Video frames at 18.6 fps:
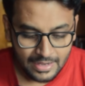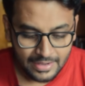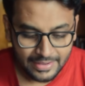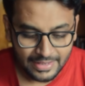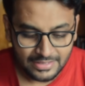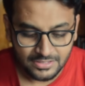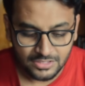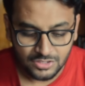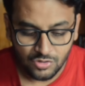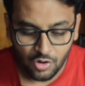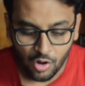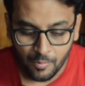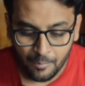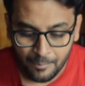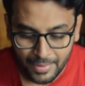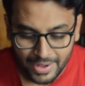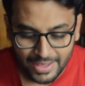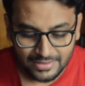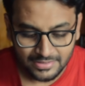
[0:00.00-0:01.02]
Next is
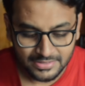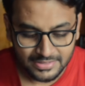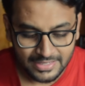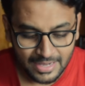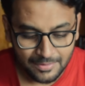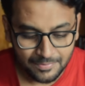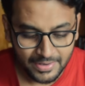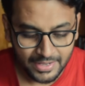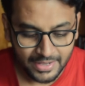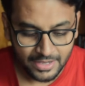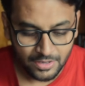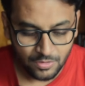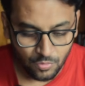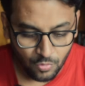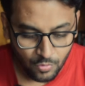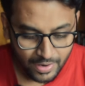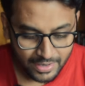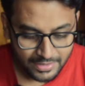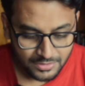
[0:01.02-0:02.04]
Comprise. They have taken
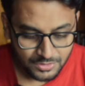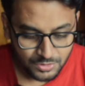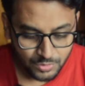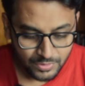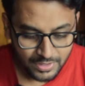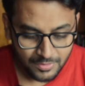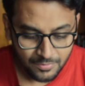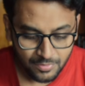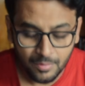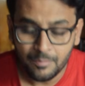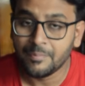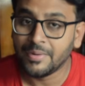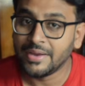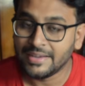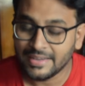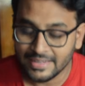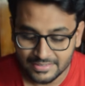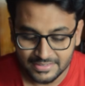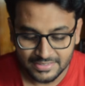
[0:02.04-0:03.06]
one student from
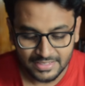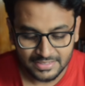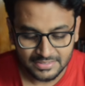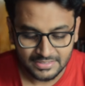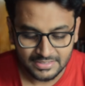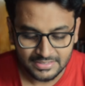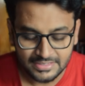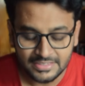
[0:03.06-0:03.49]
BTech CSE.